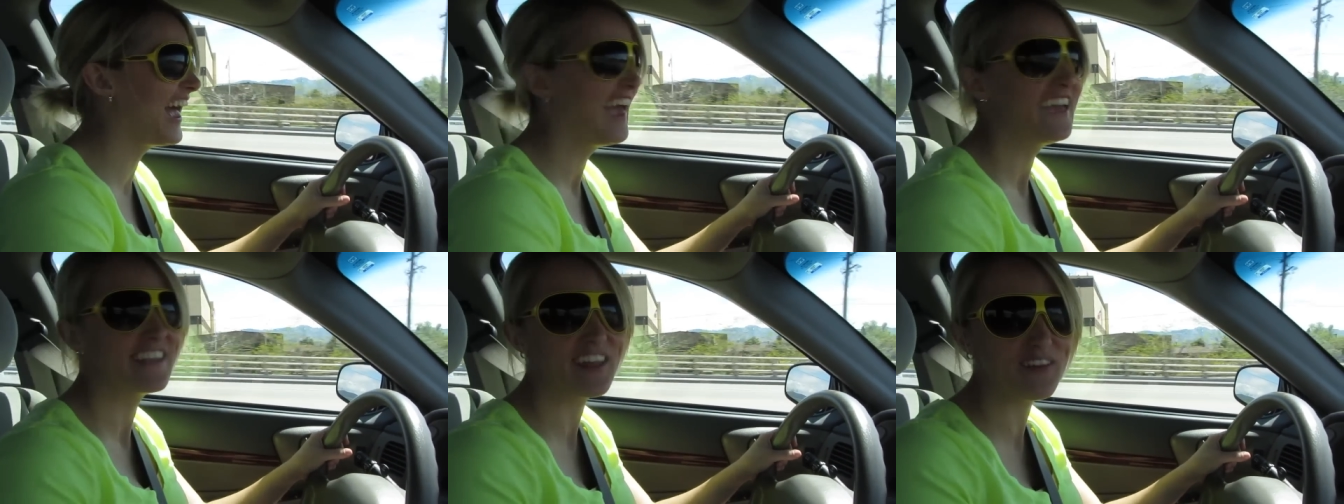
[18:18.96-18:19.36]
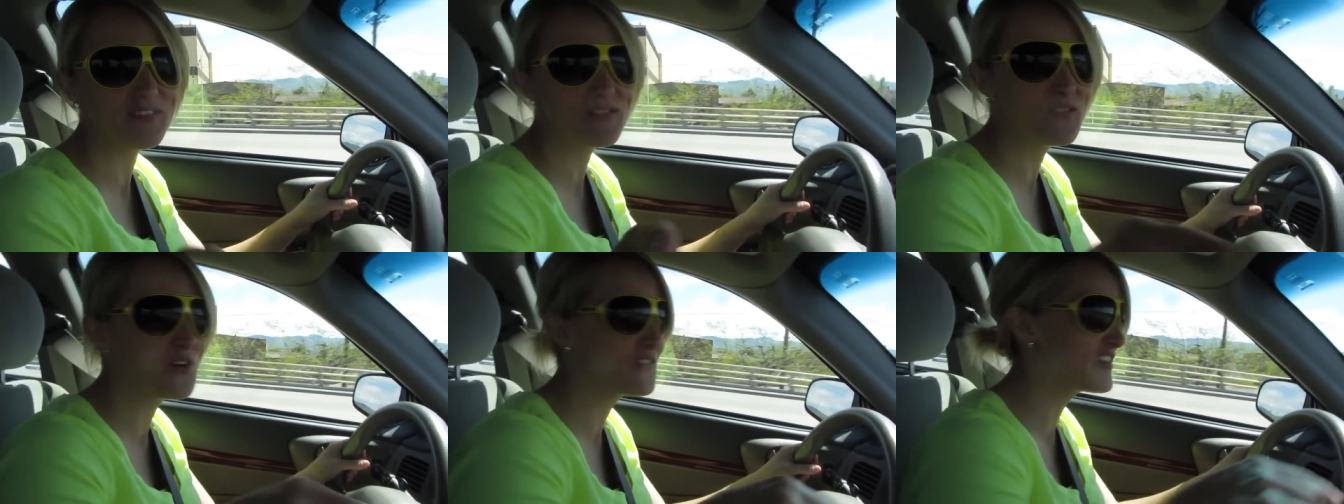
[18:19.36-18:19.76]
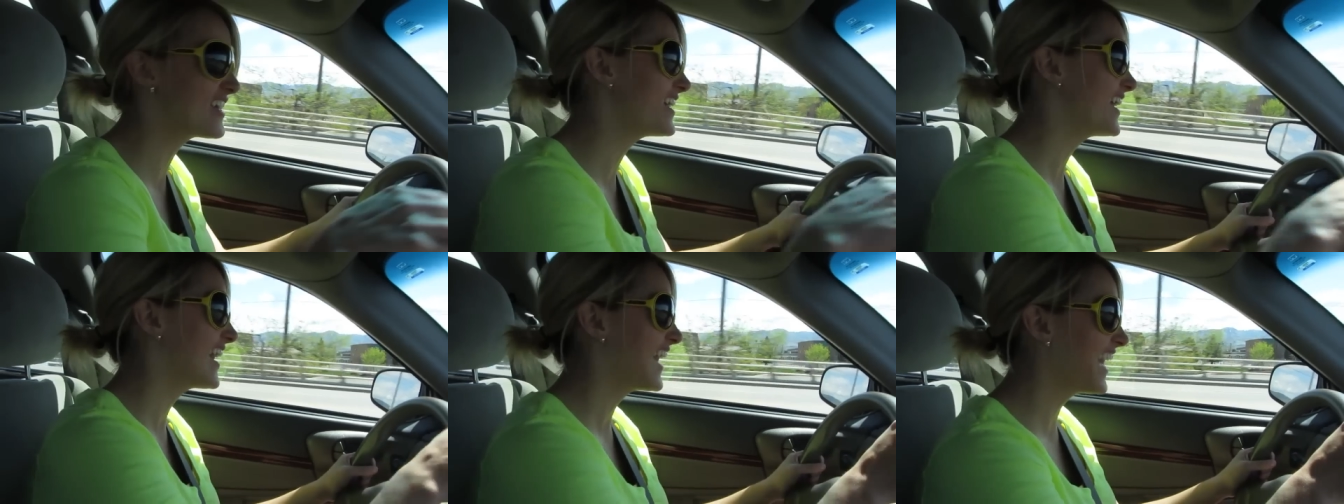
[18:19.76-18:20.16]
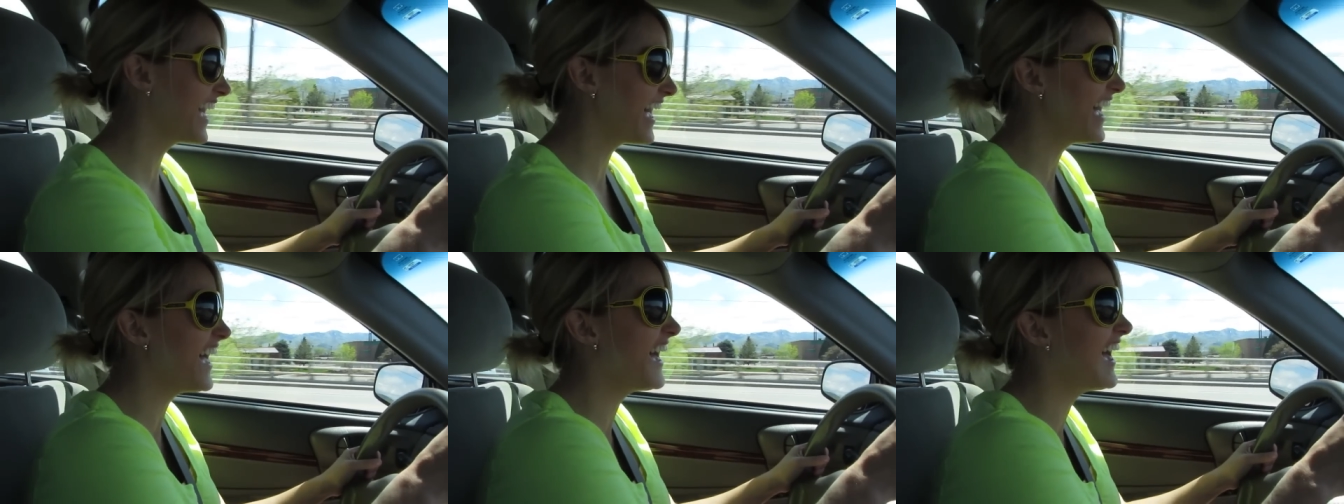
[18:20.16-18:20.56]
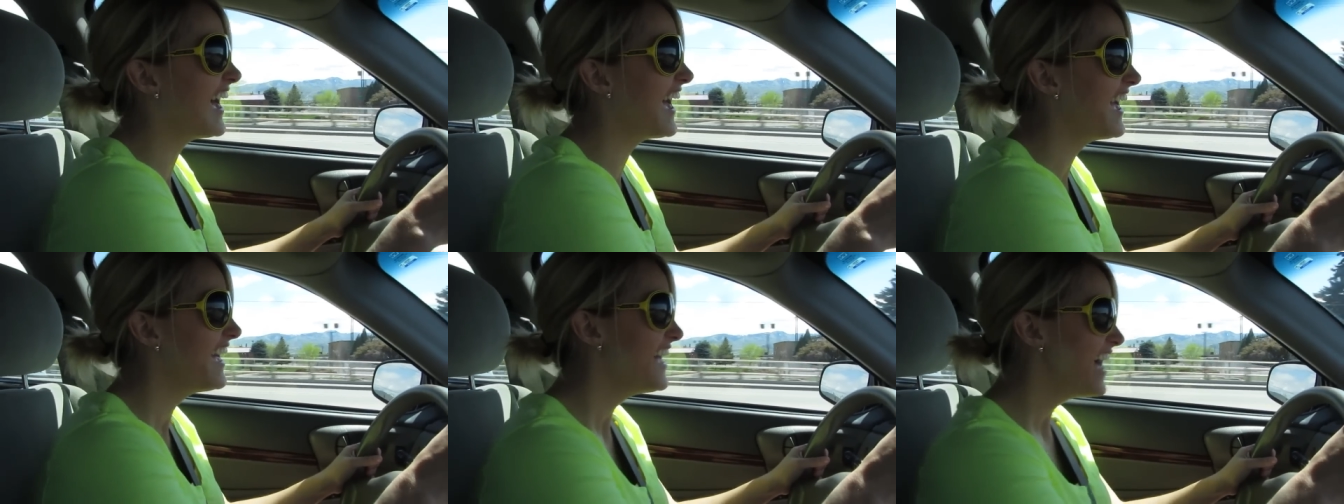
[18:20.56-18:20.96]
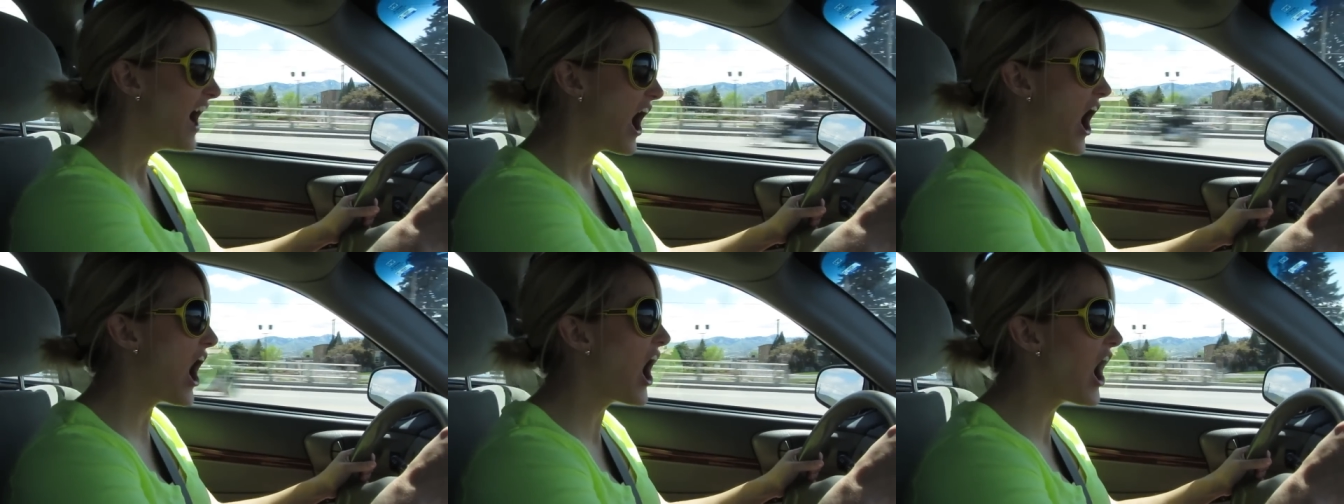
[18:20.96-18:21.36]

You didn't even make them wait for it. Aww.